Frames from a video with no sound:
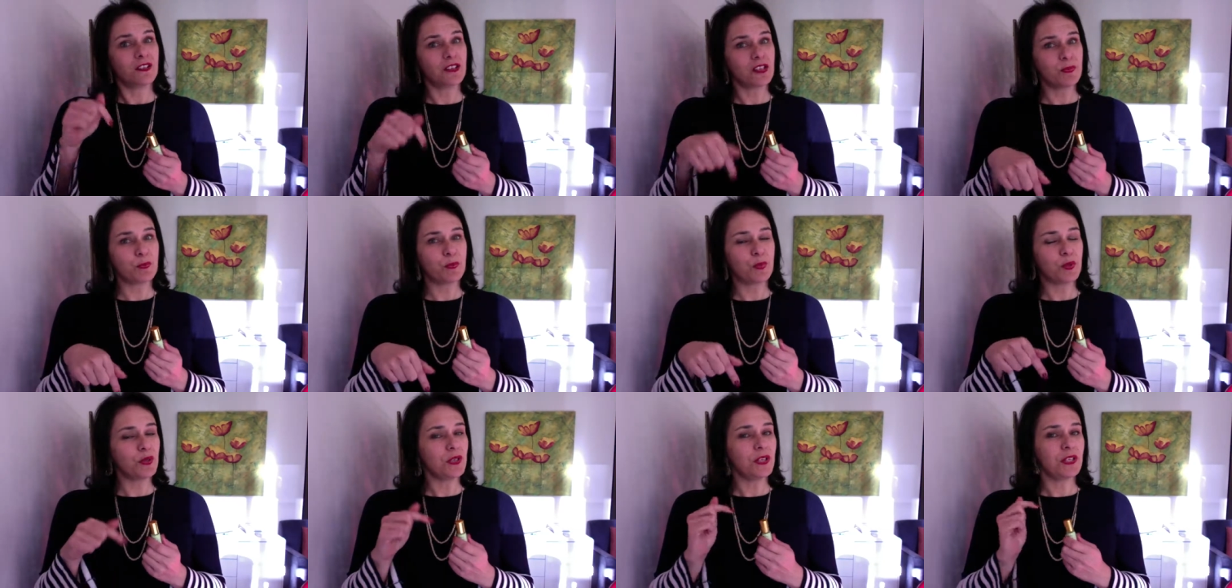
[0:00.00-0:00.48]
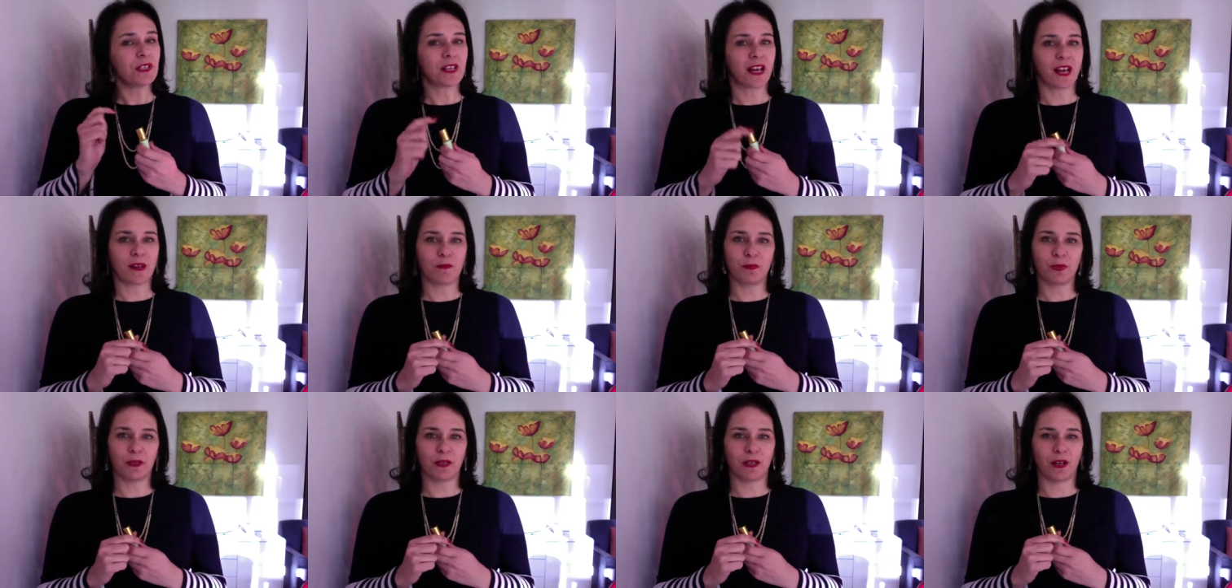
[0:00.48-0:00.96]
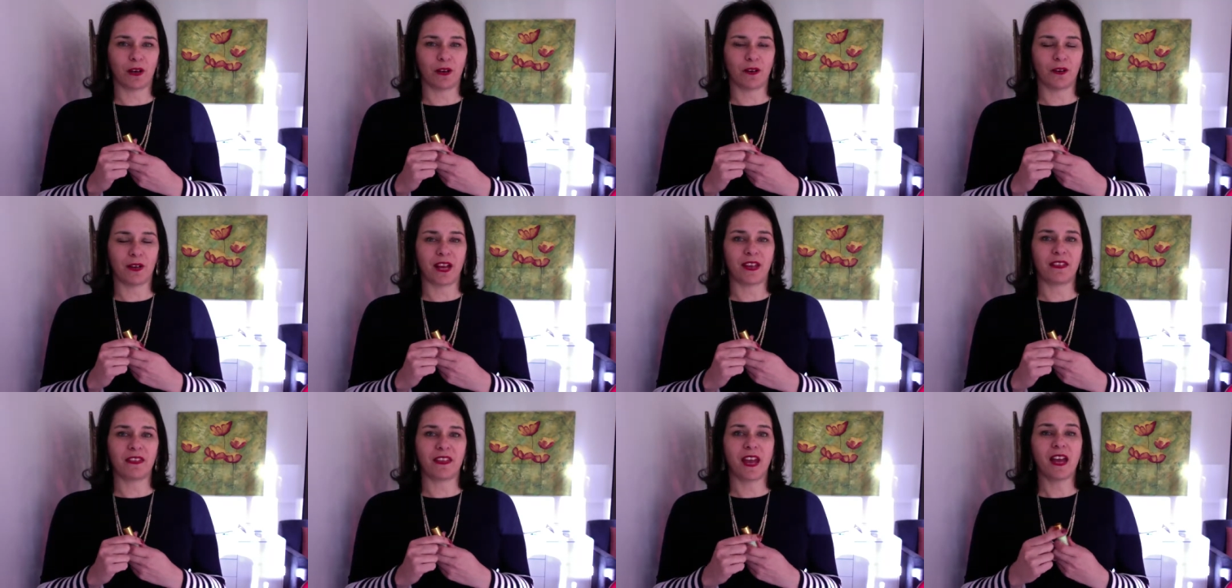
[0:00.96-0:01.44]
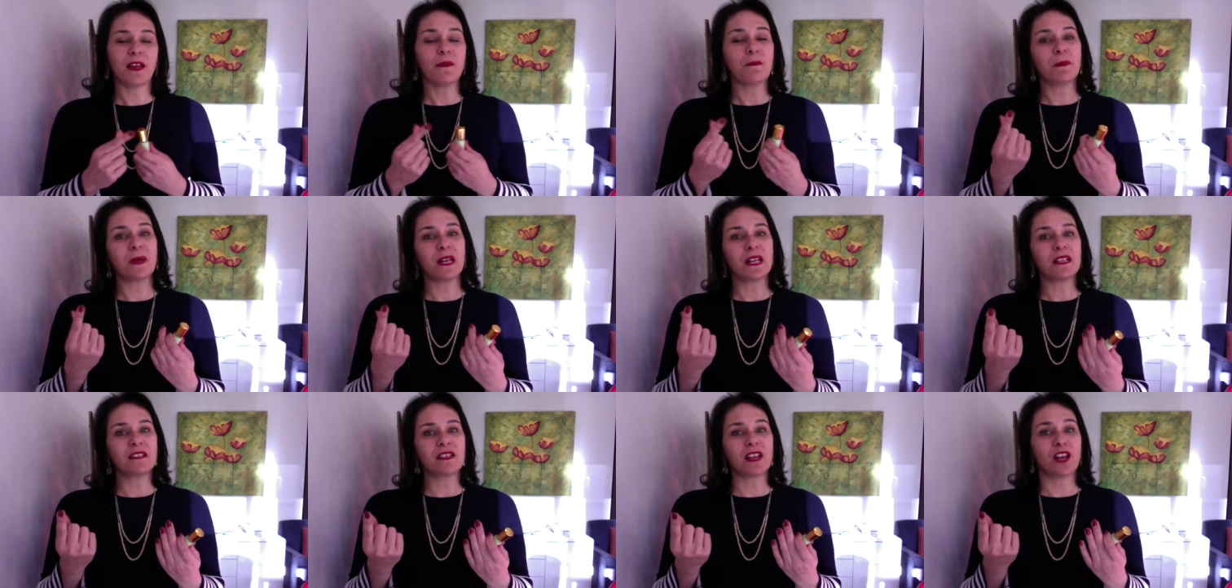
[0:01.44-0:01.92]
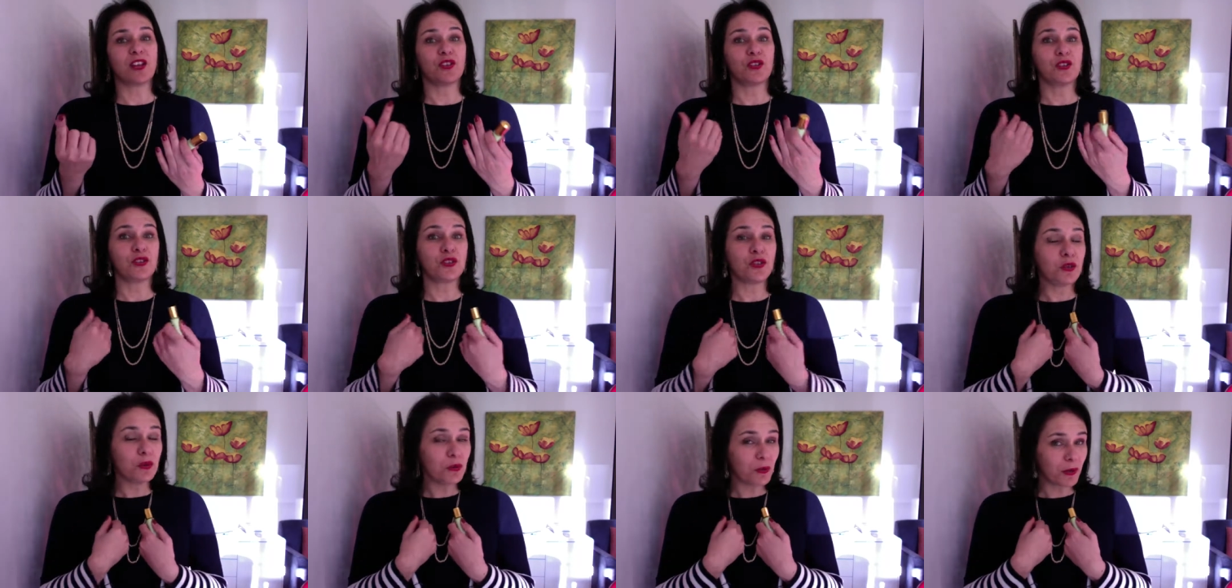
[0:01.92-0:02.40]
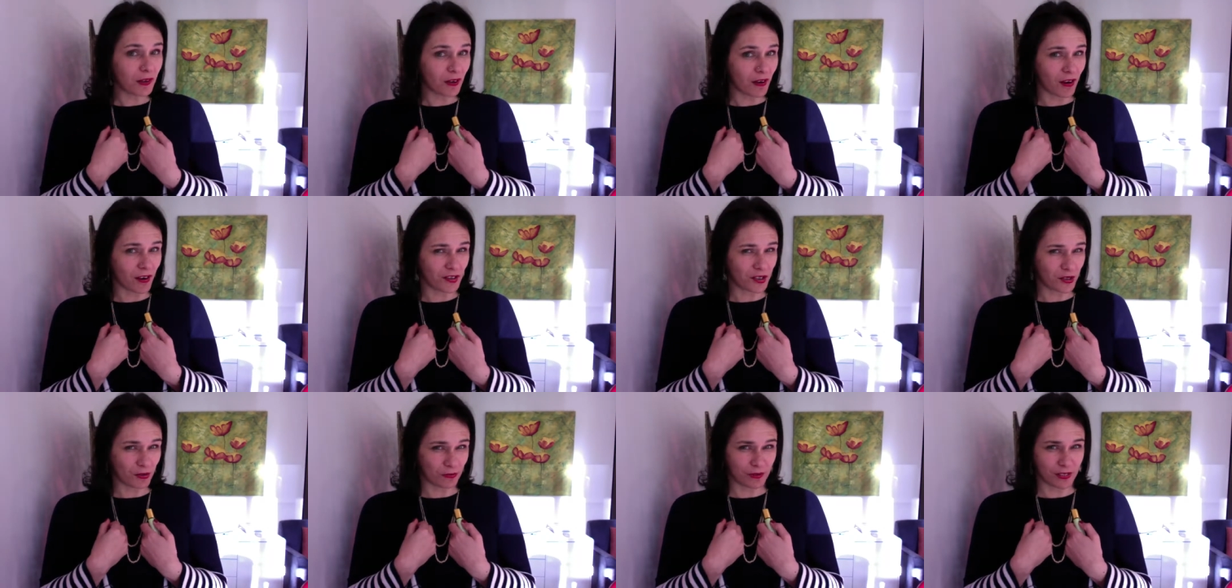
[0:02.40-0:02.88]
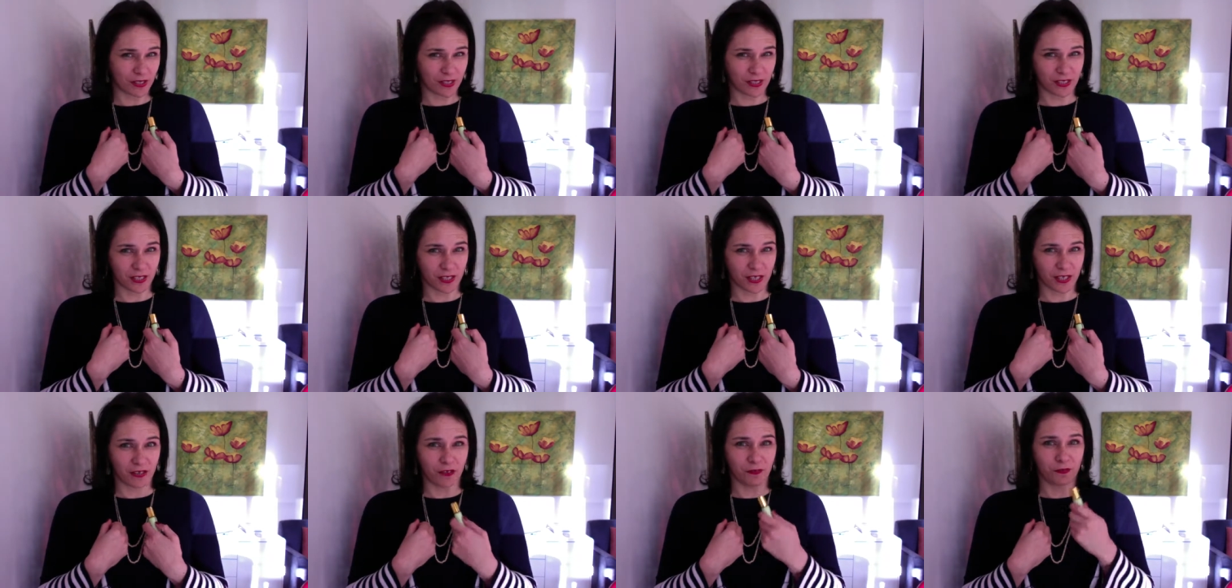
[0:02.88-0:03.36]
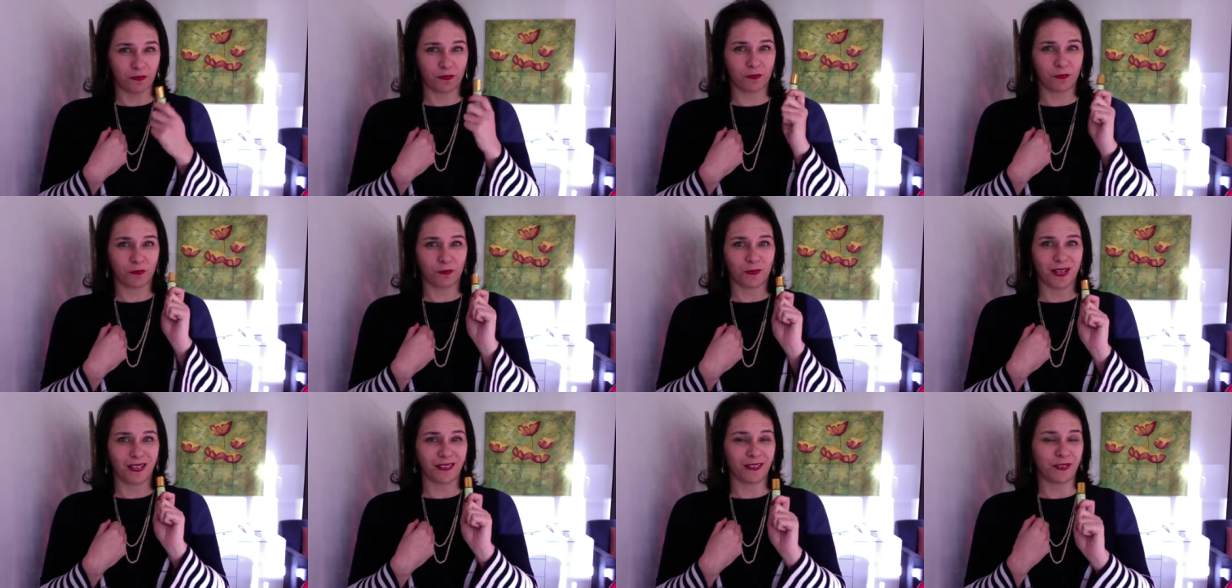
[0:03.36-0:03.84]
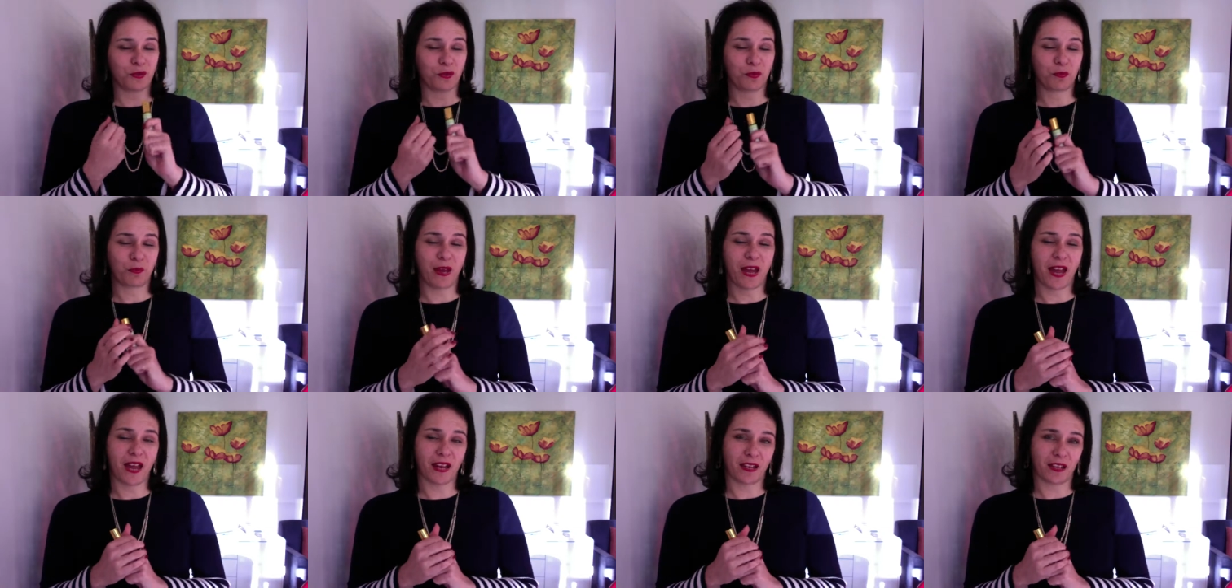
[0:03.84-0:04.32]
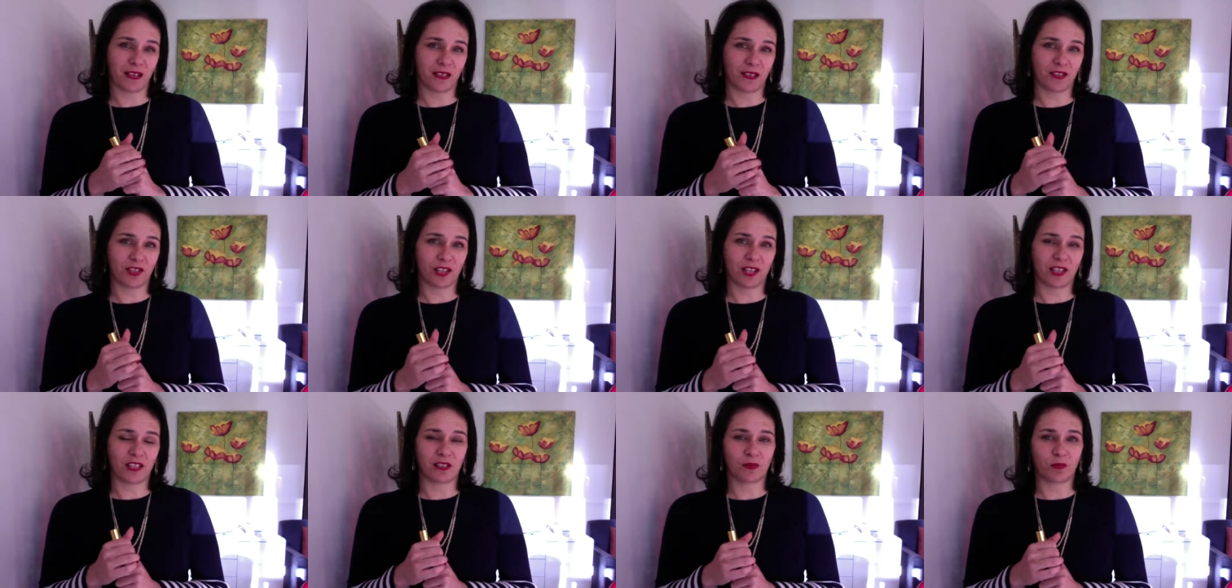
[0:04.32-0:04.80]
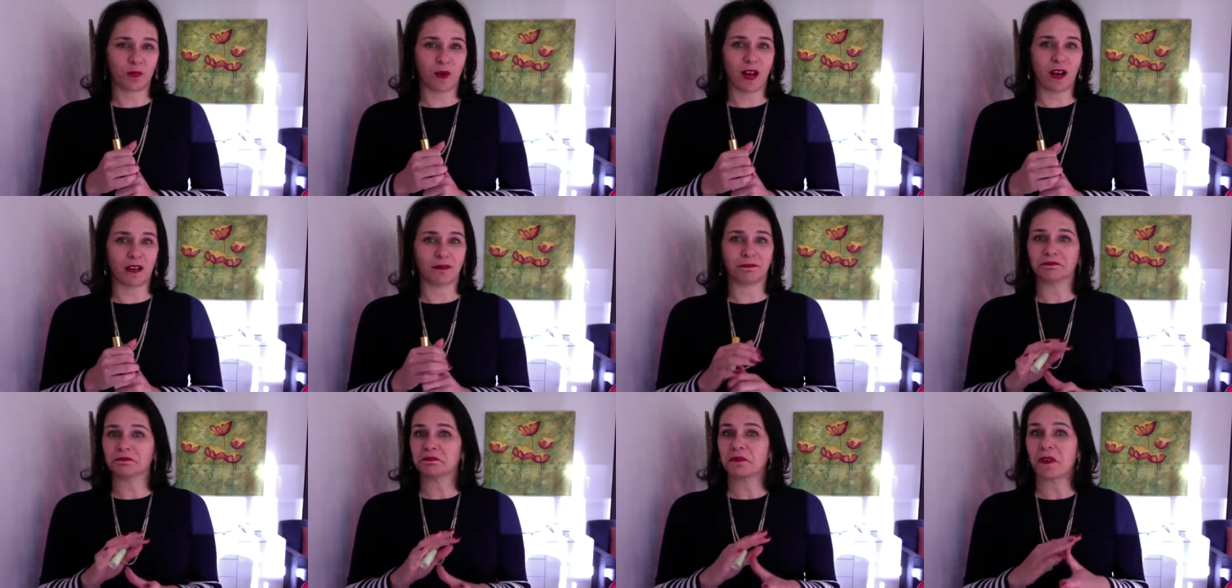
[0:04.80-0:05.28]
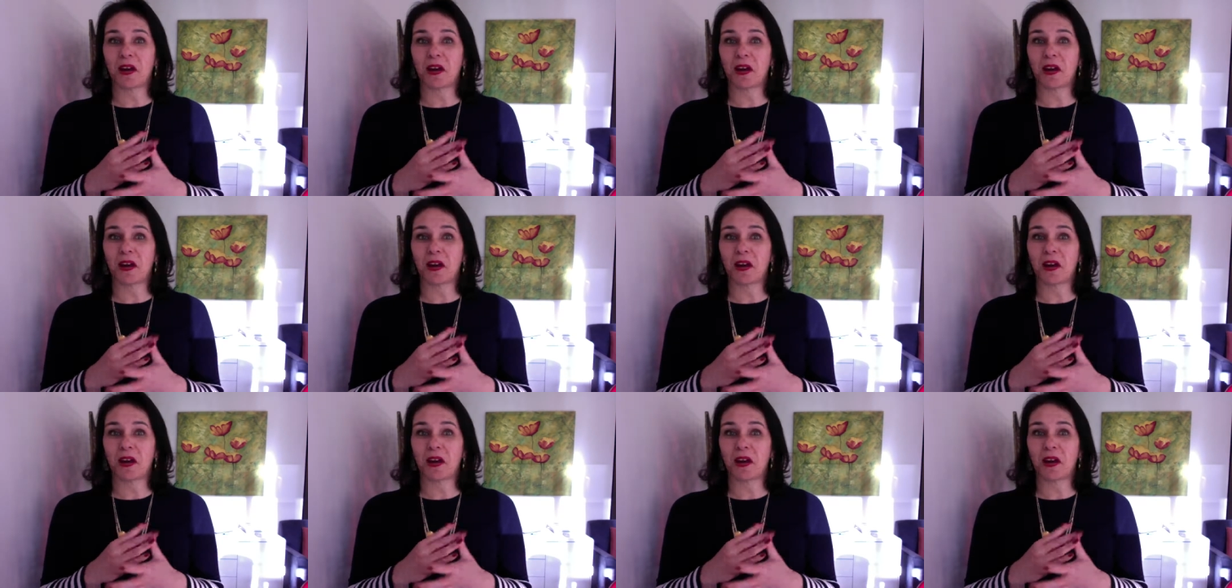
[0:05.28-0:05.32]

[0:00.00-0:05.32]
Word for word: just put your name below. And that means that you are going to receive a little package as well.